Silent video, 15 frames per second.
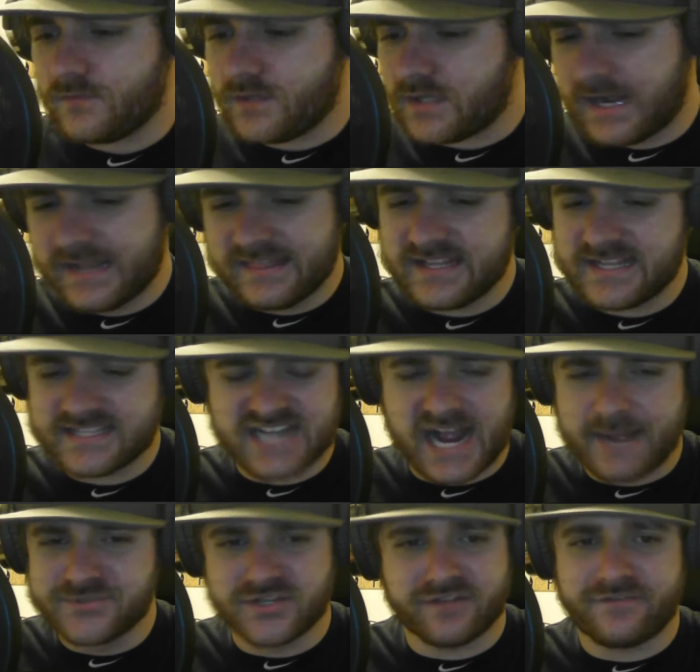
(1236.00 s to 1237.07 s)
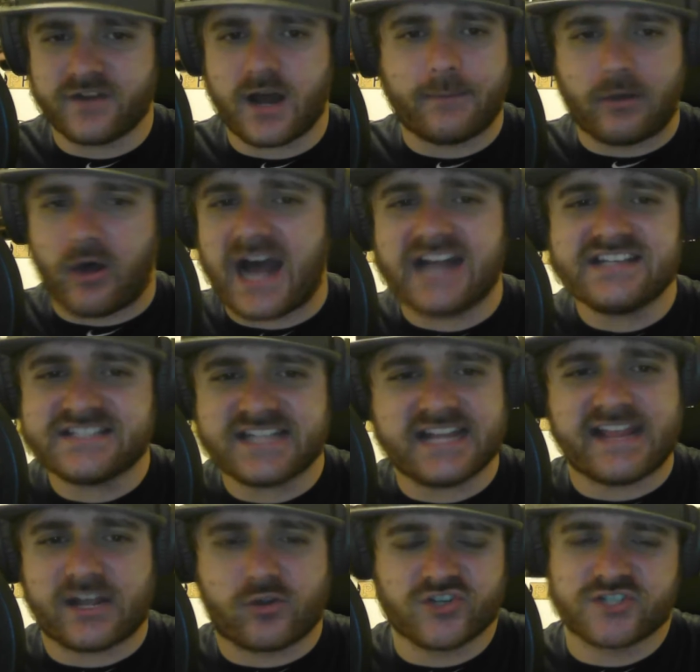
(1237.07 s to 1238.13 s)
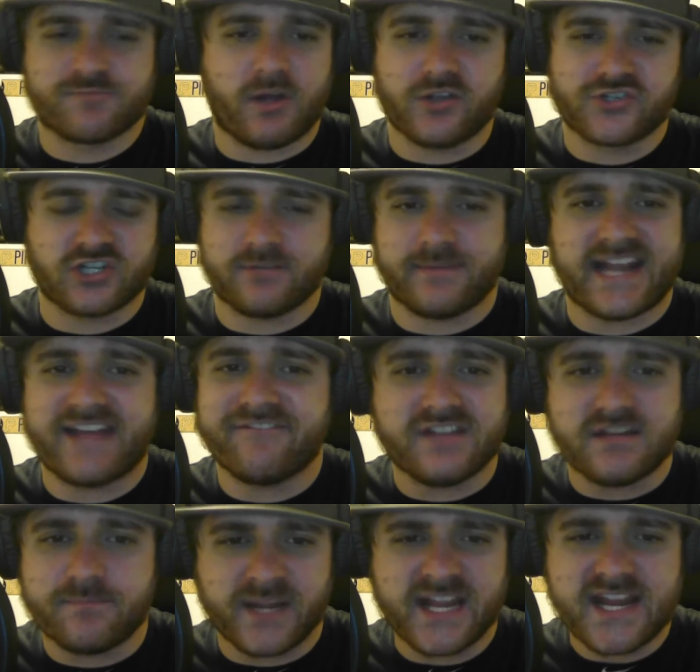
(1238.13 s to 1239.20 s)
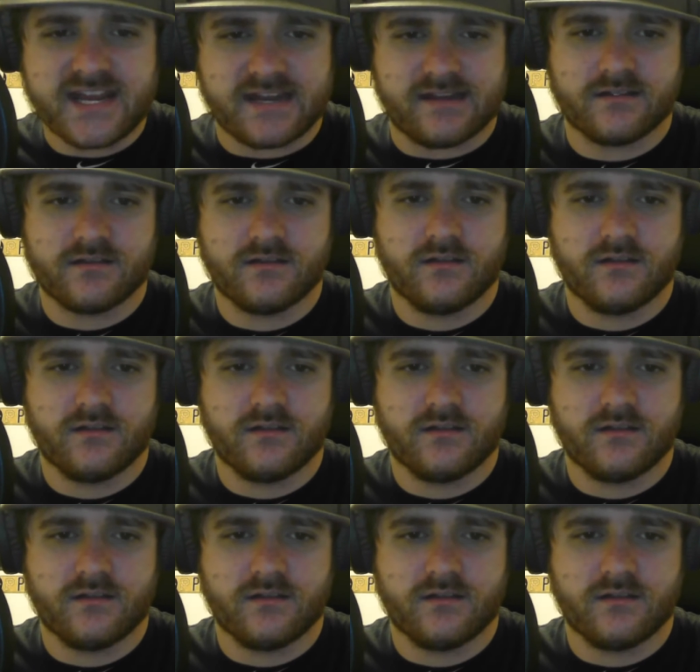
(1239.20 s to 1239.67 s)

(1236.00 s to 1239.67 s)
I think it's absolutely phenomenal. I said that Chris Paul should have been MVP.